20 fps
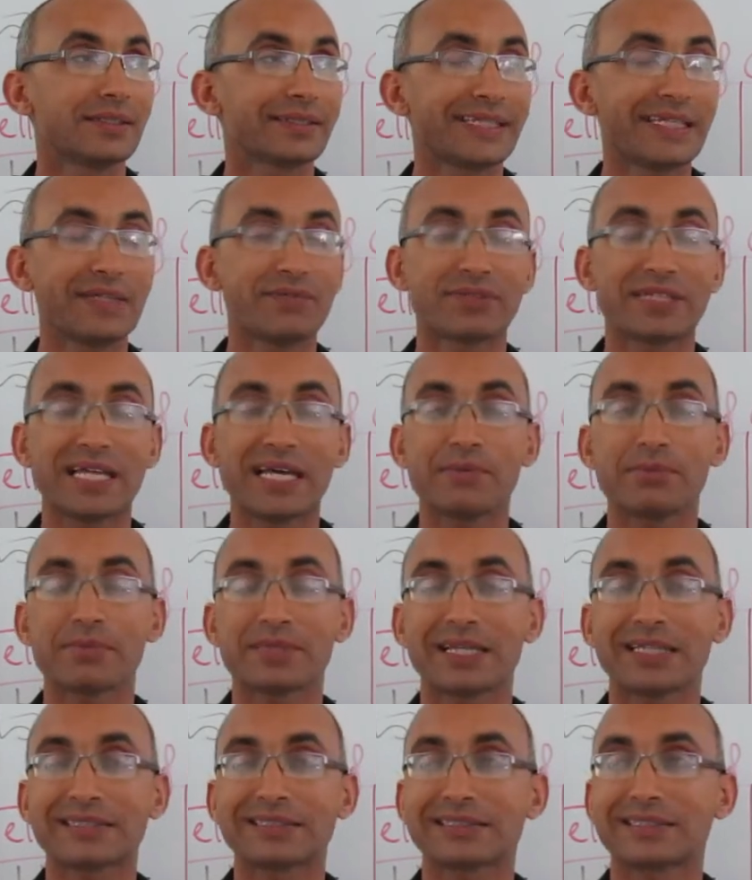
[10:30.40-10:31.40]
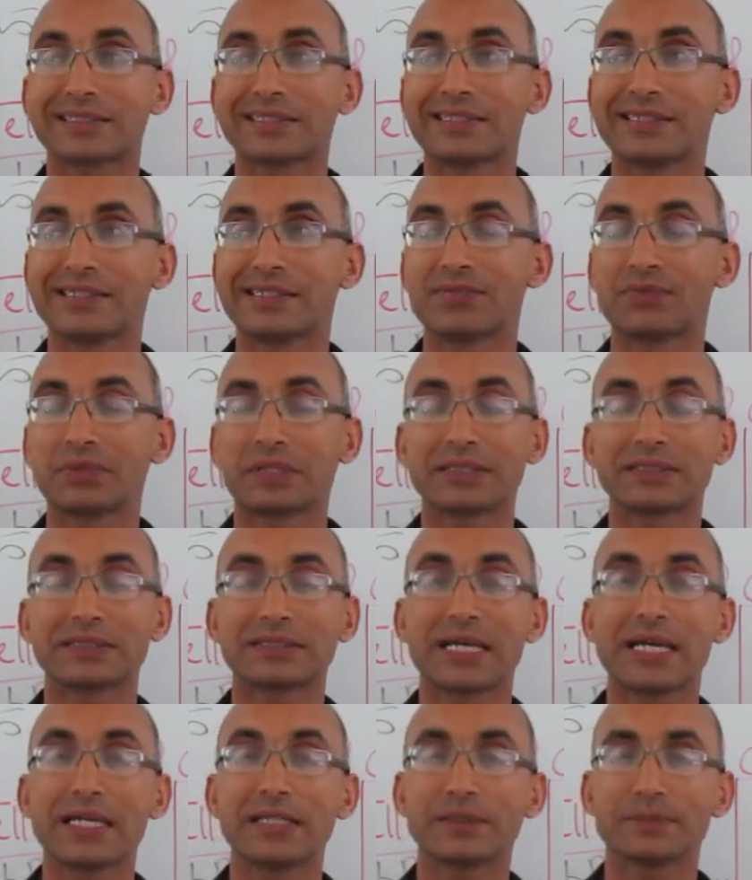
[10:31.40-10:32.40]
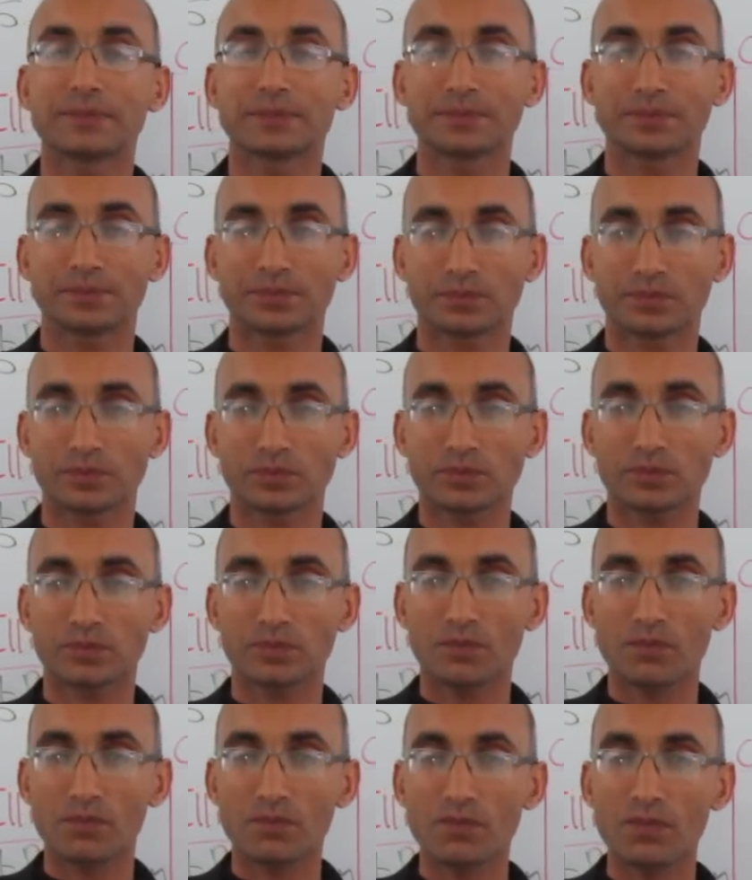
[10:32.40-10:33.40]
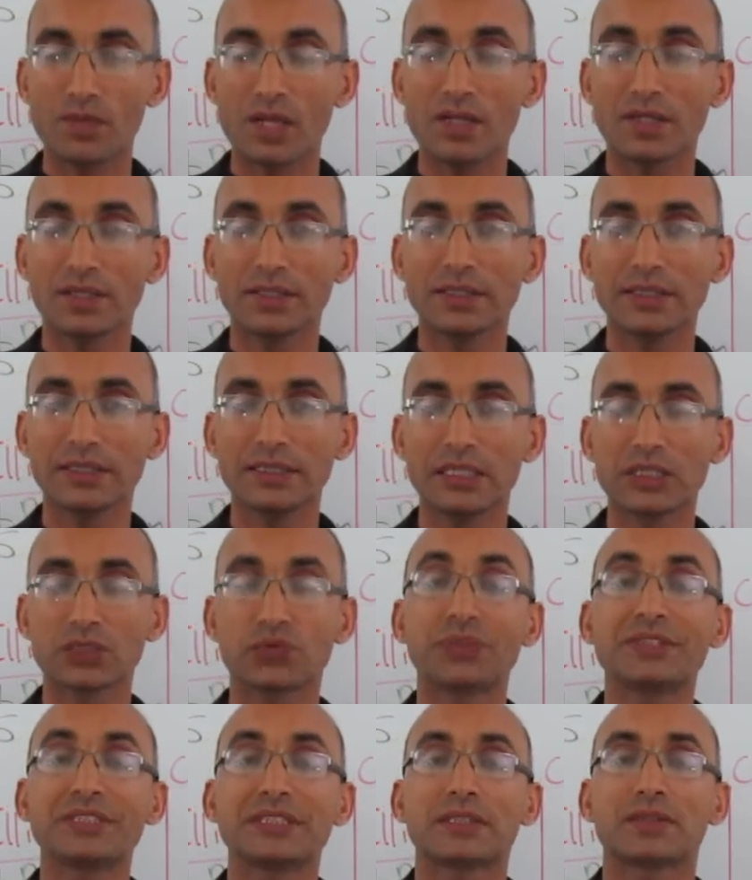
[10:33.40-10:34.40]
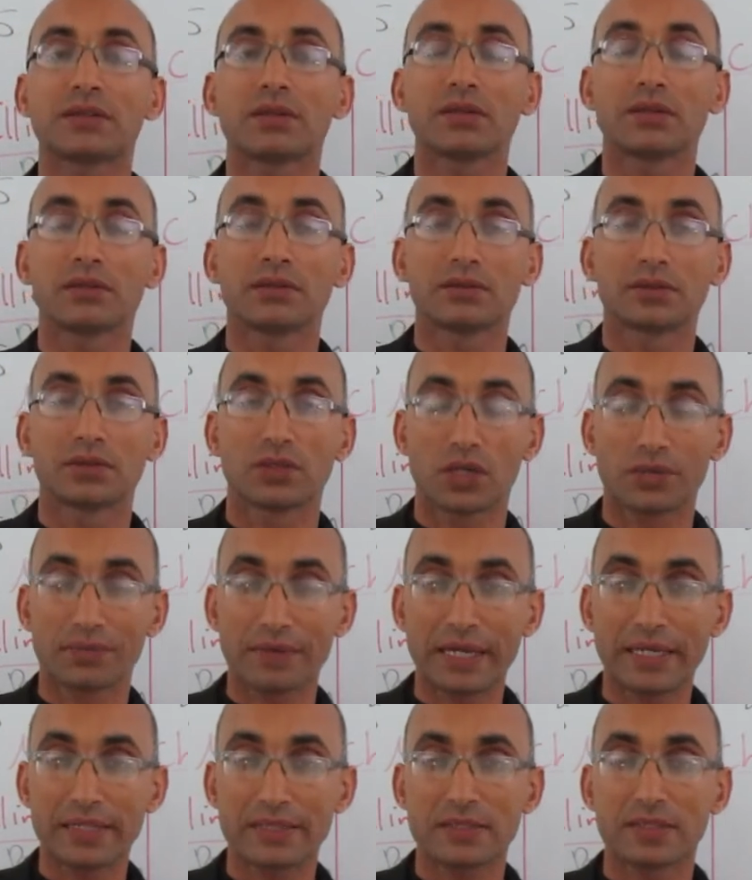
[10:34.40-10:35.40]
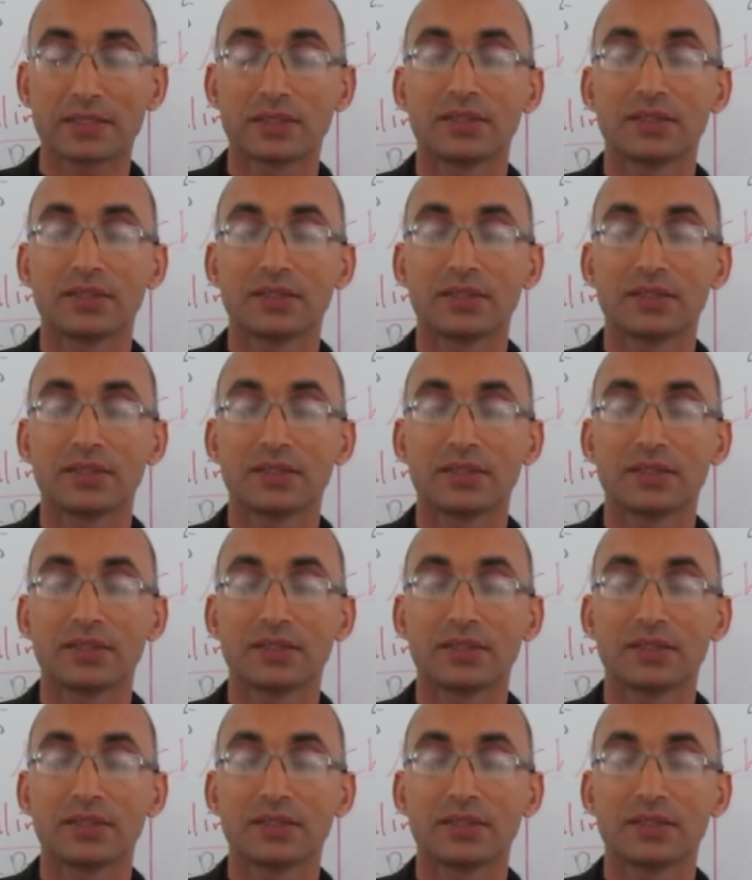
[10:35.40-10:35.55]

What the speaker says: give them that, you can say, critical, right,